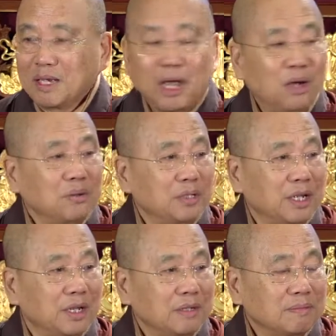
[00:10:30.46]

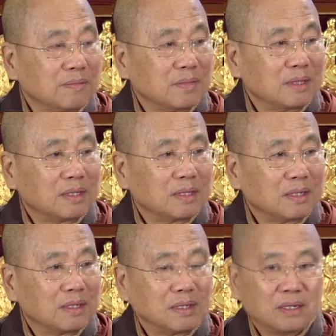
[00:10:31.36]
Counting
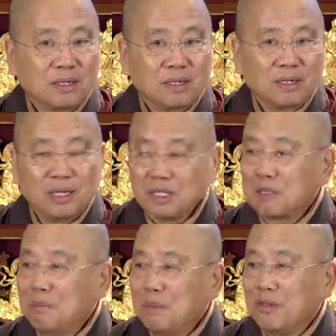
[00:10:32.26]

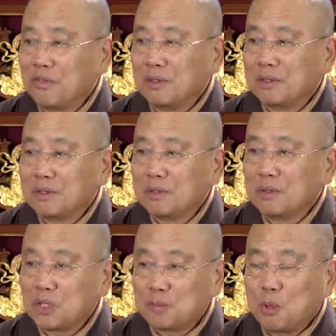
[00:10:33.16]
is a method
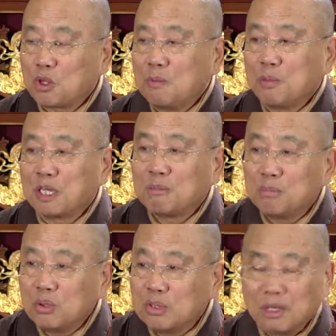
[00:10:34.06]
spoken by the
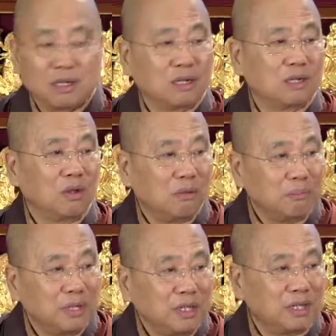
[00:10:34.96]
Buddha, not
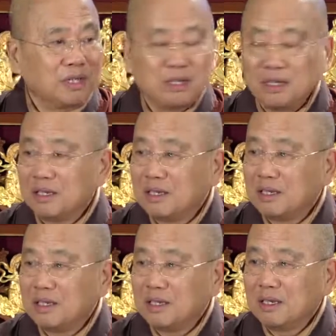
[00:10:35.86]
me.
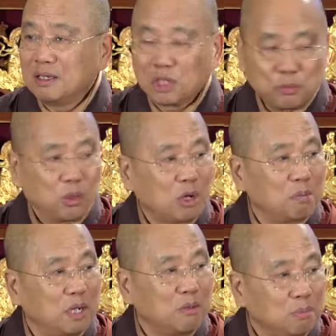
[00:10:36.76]

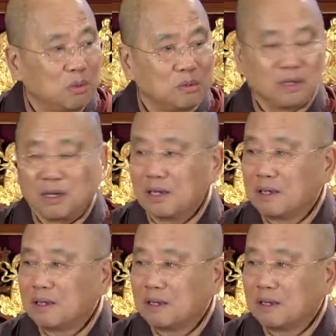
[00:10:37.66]
Spoken by the Buddha.